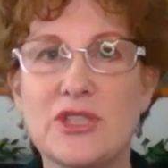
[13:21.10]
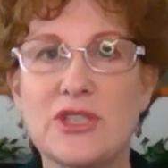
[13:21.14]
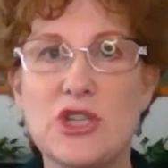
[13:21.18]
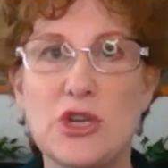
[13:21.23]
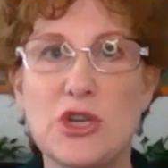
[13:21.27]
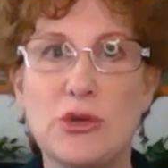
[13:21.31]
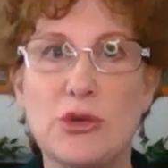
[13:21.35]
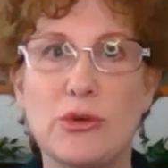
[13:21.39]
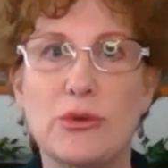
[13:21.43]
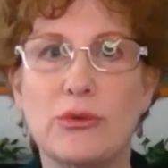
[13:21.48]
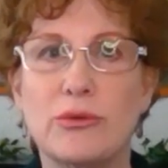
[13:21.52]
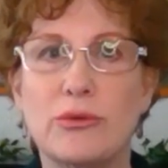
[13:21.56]

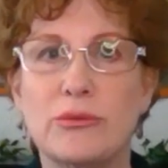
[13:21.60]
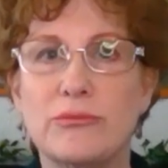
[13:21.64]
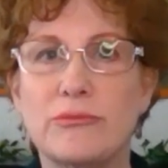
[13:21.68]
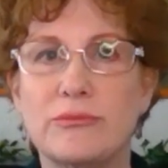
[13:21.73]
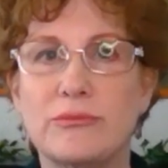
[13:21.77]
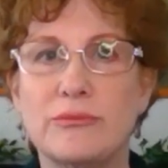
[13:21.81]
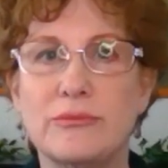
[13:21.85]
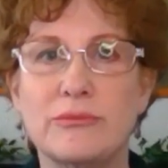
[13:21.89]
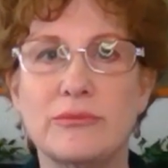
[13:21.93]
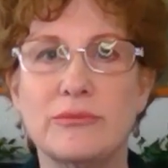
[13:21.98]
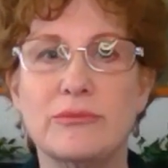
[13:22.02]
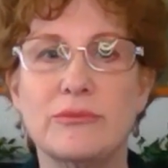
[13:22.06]
2,
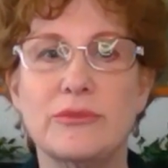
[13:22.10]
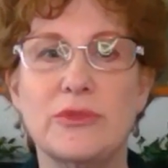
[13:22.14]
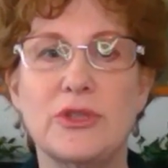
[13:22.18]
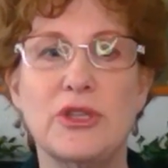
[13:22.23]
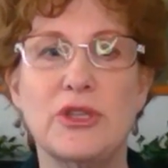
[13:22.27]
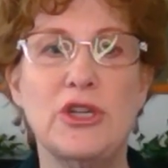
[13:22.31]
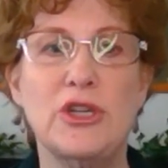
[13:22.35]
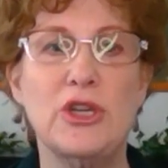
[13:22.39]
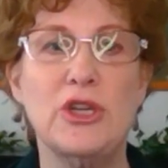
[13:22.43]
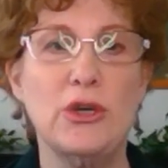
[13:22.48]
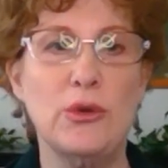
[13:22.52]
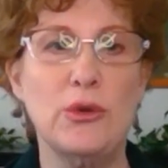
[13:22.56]

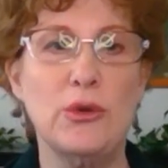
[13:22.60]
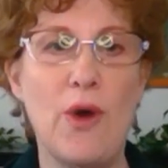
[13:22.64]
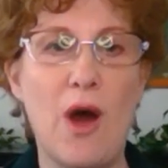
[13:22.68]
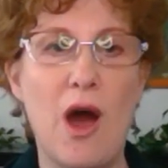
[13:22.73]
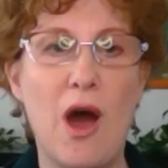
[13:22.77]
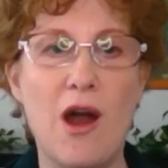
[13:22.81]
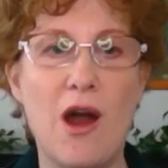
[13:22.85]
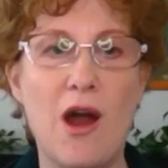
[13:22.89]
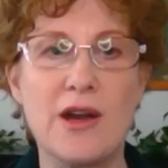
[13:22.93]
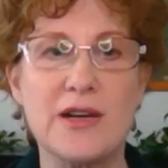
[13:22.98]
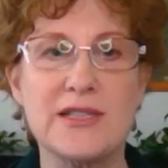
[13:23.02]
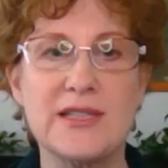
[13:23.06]
you
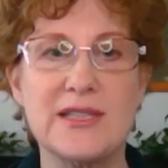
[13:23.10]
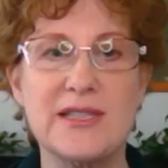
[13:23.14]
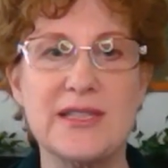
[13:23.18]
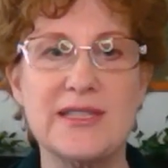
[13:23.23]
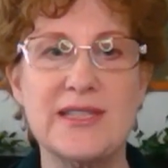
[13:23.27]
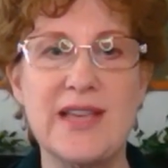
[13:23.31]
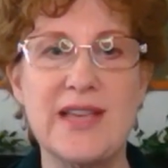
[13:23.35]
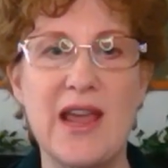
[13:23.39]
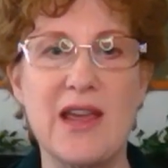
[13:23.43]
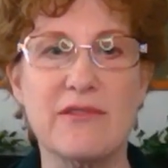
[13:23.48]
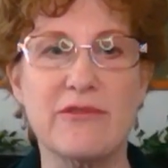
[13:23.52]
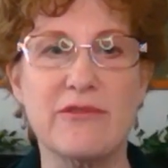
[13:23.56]
are
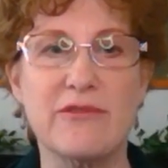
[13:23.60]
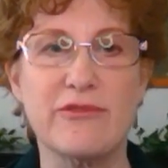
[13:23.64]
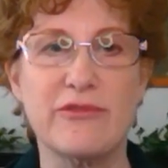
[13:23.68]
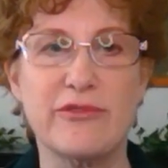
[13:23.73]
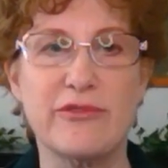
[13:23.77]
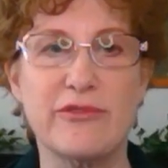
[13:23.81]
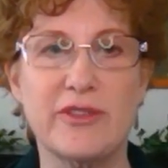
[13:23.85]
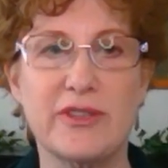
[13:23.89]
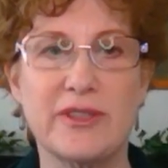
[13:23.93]
safe.